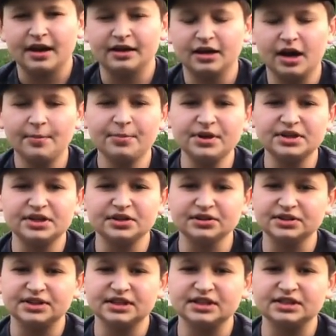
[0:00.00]
And up
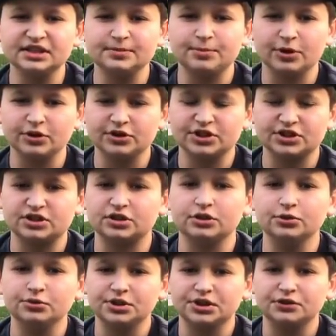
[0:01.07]
until Disney purchased
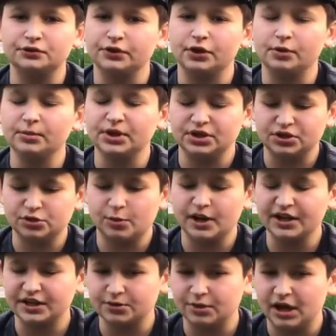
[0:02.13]
Lucasfilm in
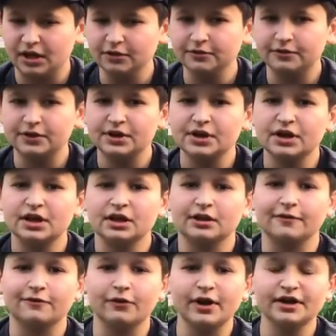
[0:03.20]
2012,
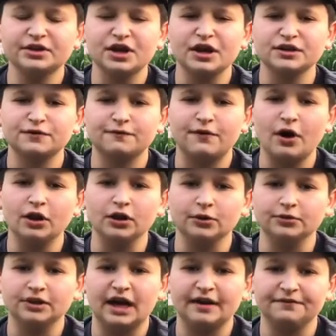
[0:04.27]
the franchise
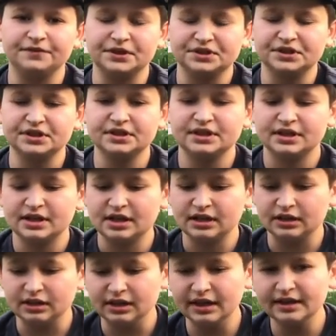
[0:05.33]
followed that vision,
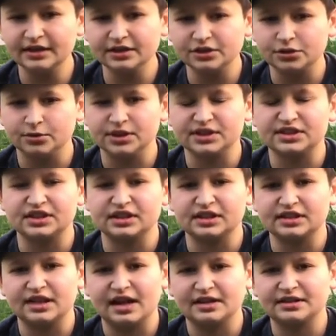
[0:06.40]
leading to its
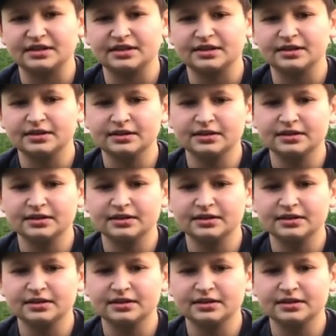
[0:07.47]
success.